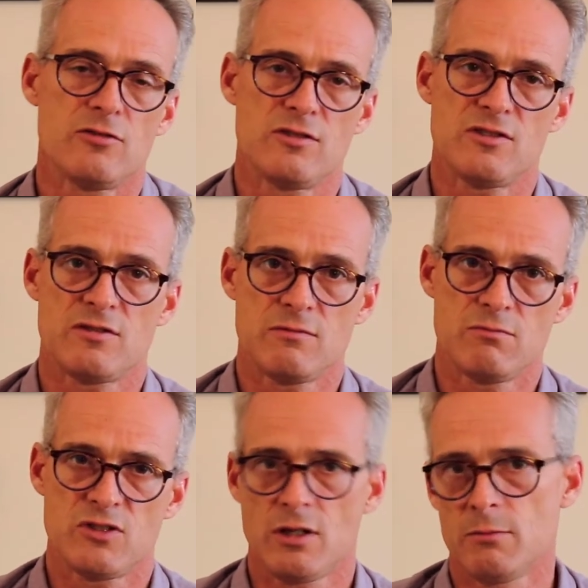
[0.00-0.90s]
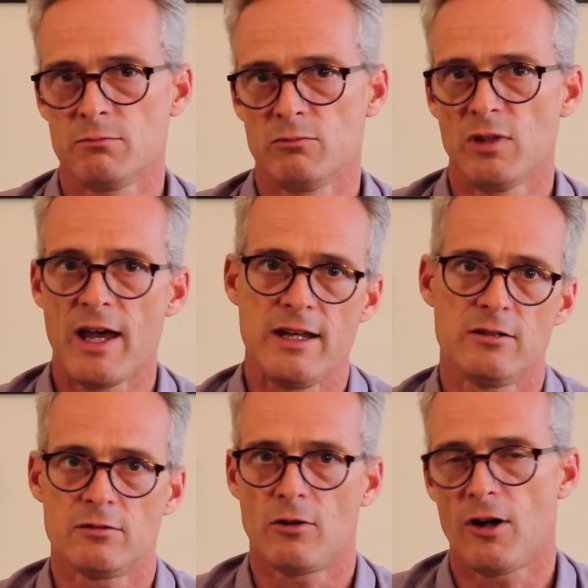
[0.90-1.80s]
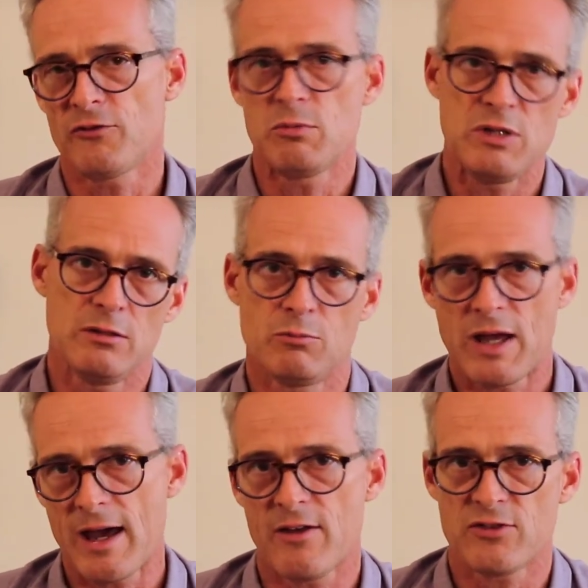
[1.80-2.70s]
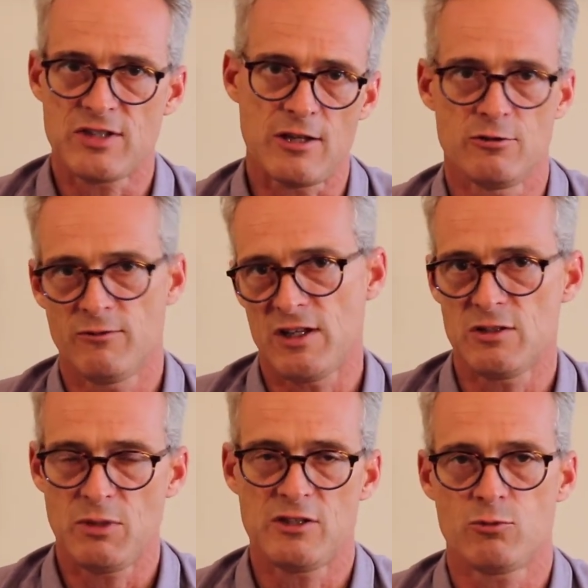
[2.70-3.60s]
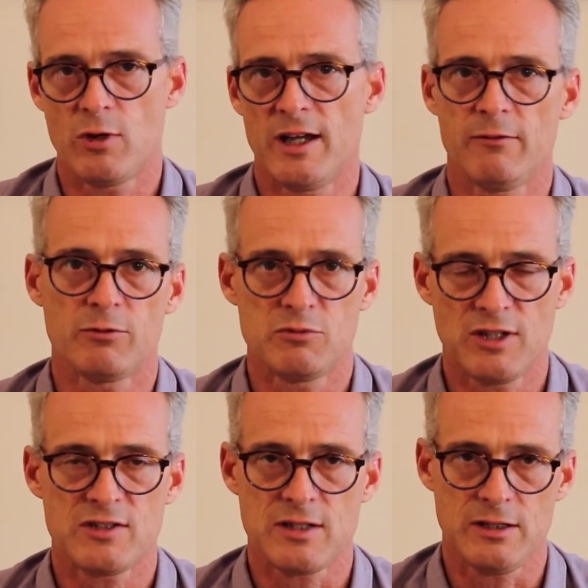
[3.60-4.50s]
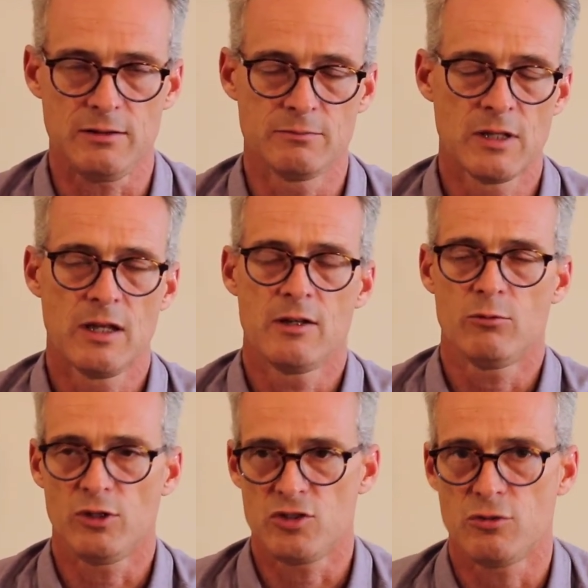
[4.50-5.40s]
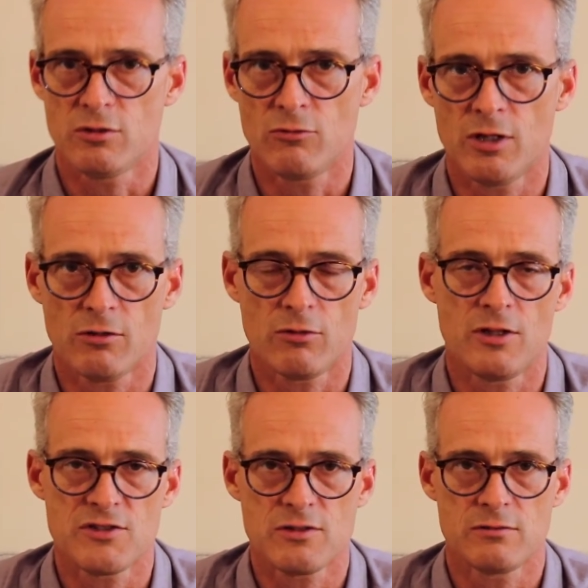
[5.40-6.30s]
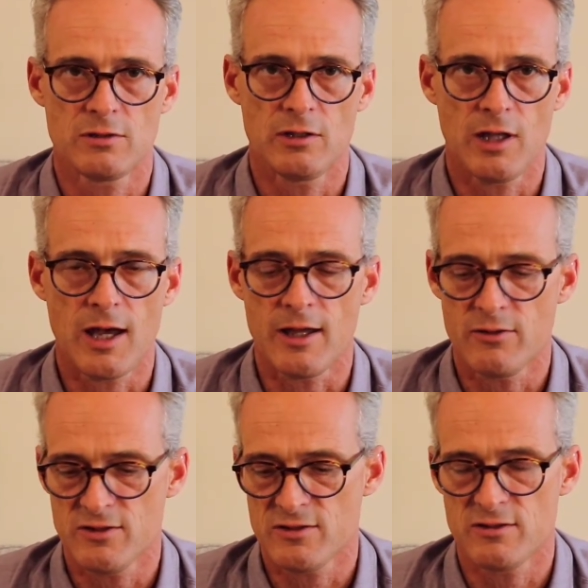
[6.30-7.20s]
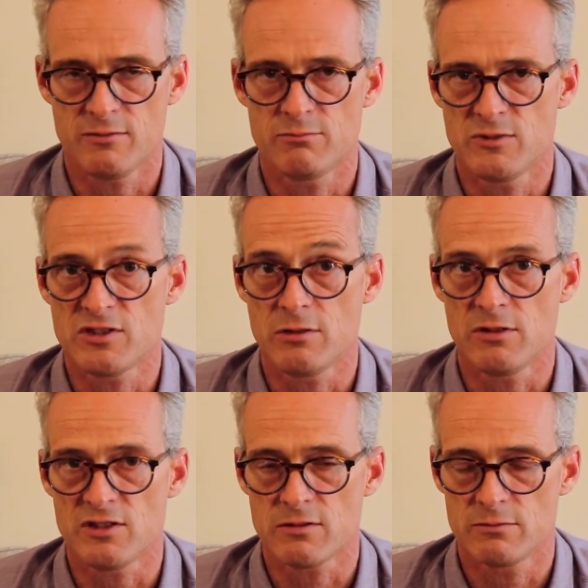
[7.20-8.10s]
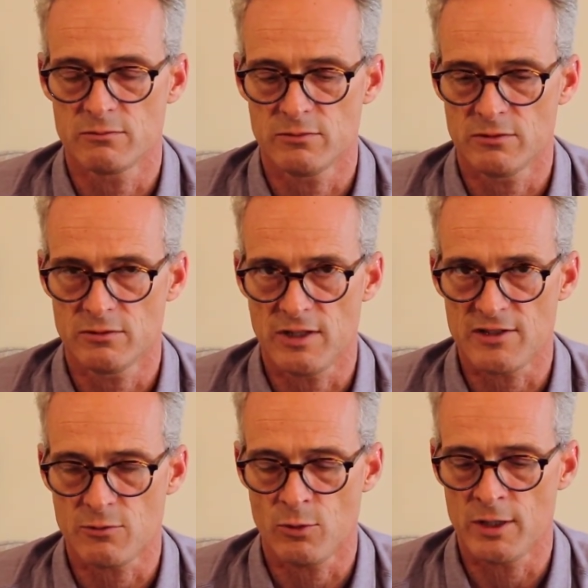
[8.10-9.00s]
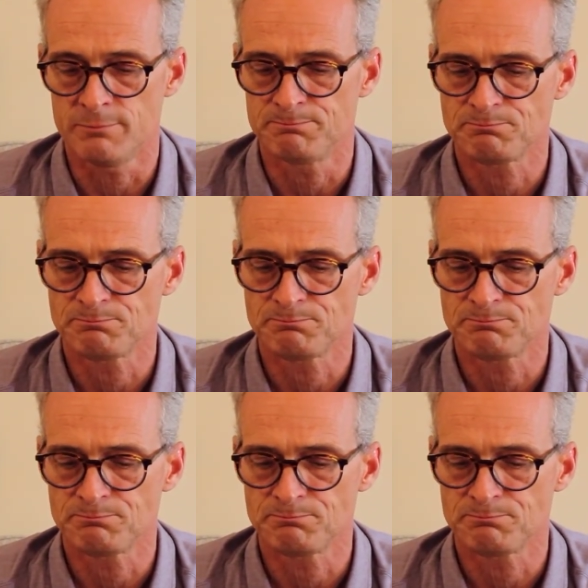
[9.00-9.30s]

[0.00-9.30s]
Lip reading: just some light off the beaten path Sangiovese based wine from Tuscany, which you can run across a lot. This is a serious glass of wine.